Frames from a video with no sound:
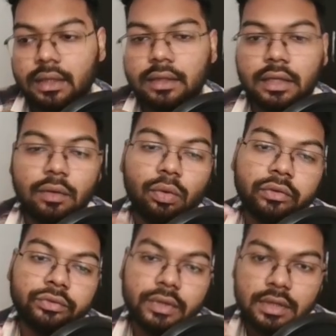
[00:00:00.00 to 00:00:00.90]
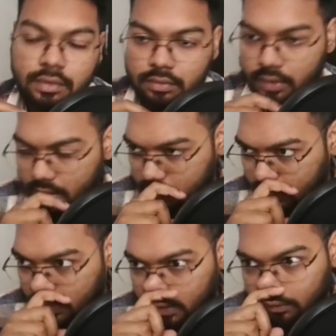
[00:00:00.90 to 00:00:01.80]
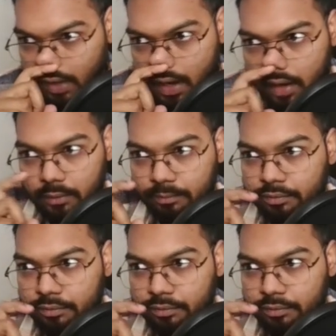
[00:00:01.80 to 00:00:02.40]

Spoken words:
then there was this agent that we had,